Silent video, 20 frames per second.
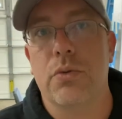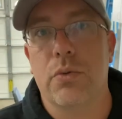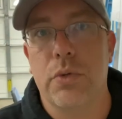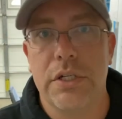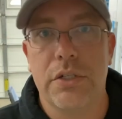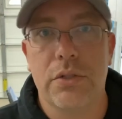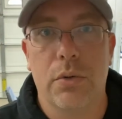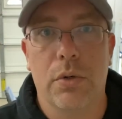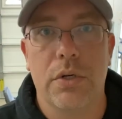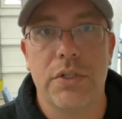
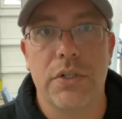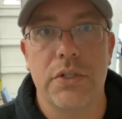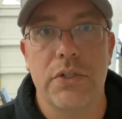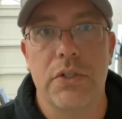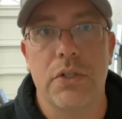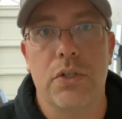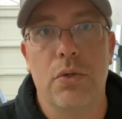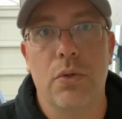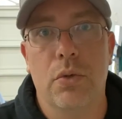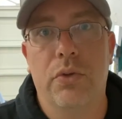resources,
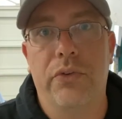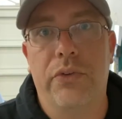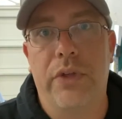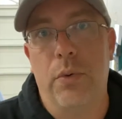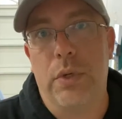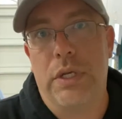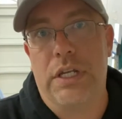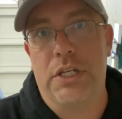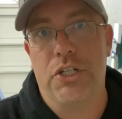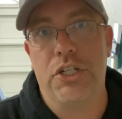and tools that
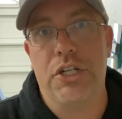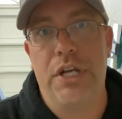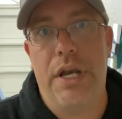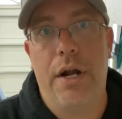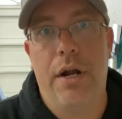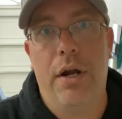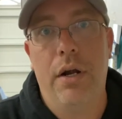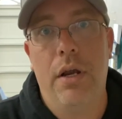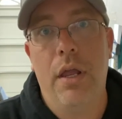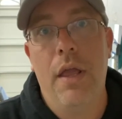we can
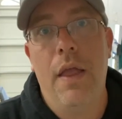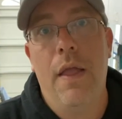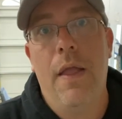share.